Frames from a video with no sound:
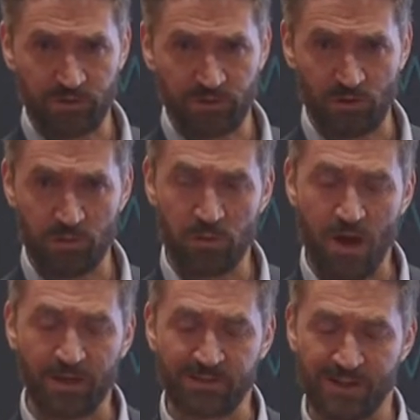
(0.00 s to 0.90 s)
so the
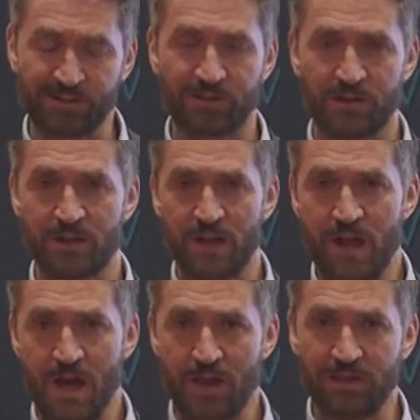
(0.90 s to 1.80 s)
identity
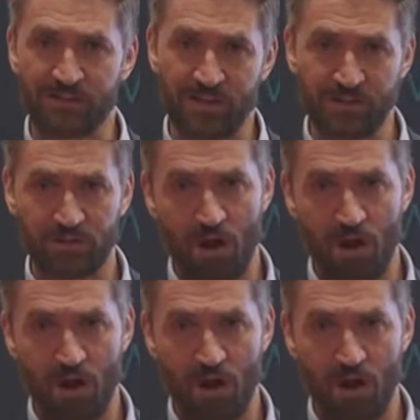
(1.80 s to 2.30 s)
and the data